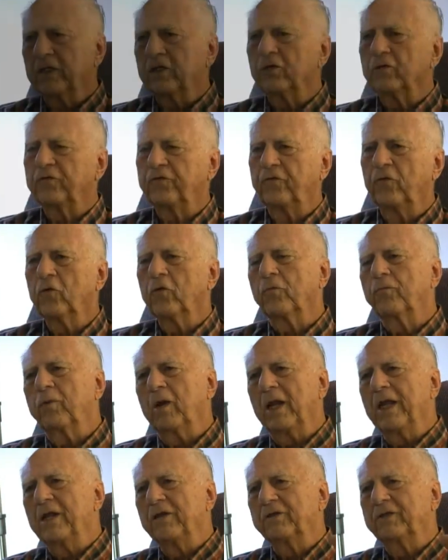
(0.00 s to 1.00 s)
these four
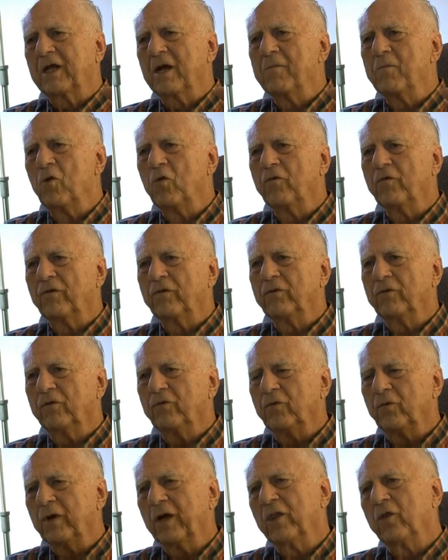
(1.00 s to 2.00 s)
planes come over
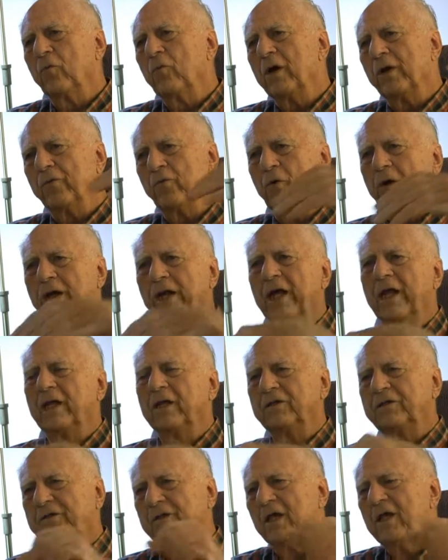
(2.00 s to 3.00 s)
where the one went at
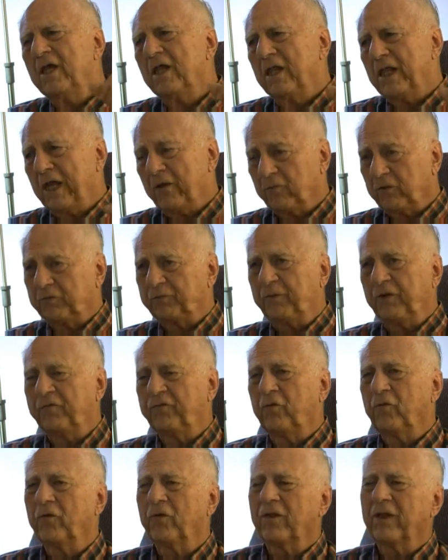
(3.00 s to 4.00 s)
us. That was
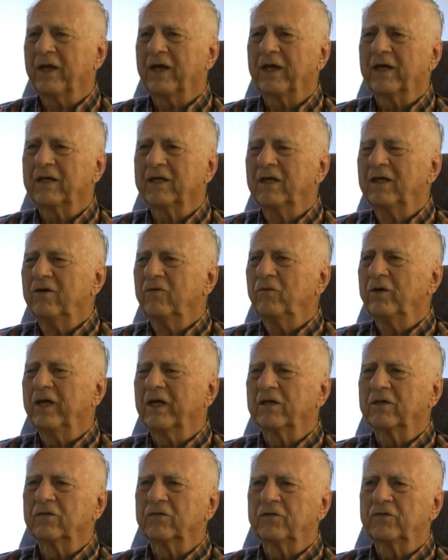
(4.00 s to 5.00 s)
before that. We
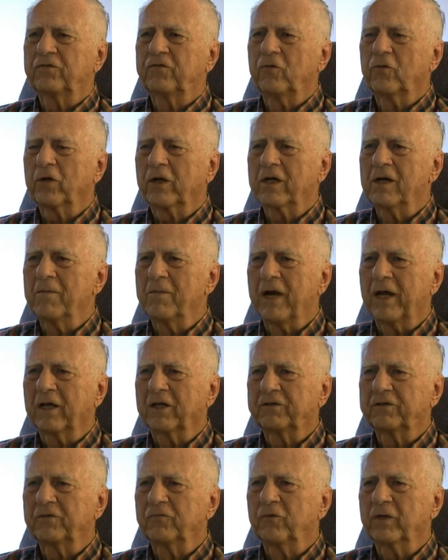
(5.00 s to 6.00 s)
had those four come at
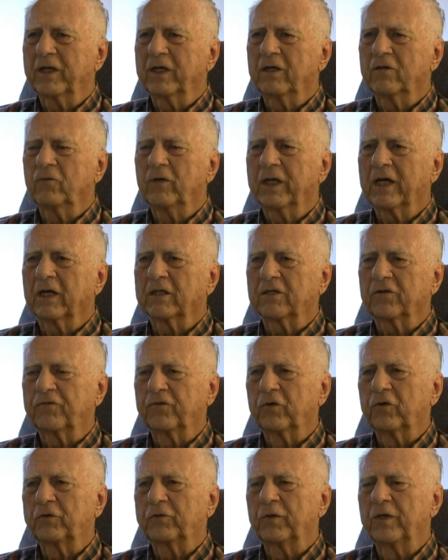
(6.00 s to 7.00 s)
us, and we got the
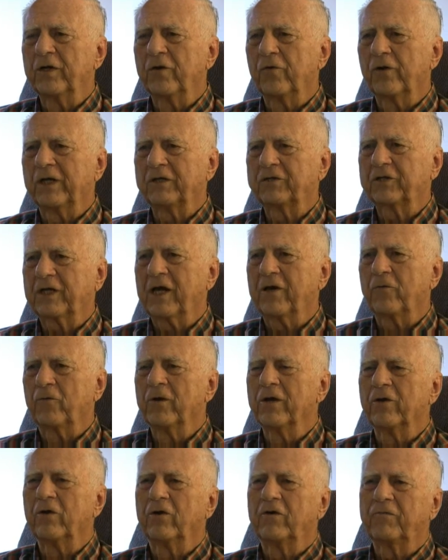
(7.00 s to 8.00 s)
first one. The rest got
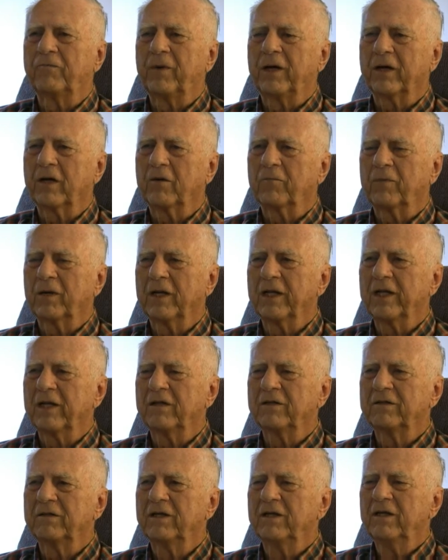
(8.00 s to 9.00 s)
run off by our
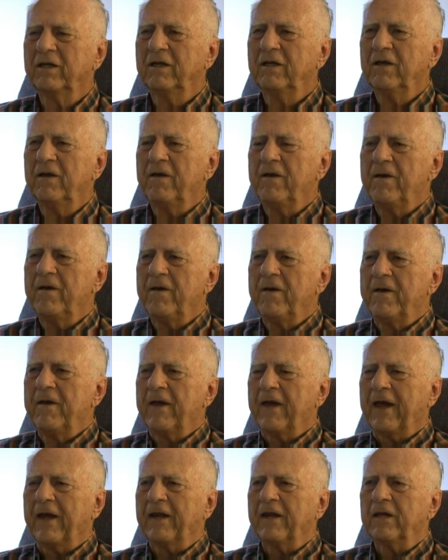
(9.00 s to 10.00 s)
planes.
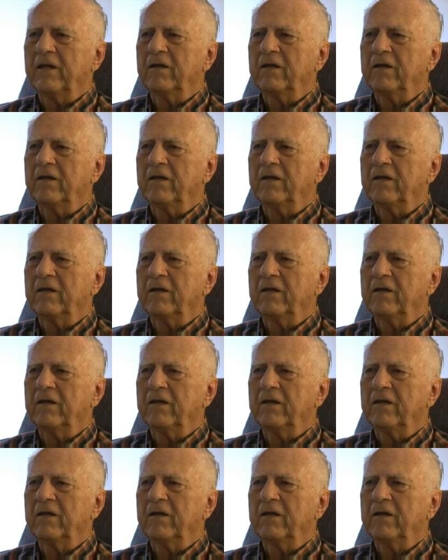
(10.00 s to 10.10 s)
And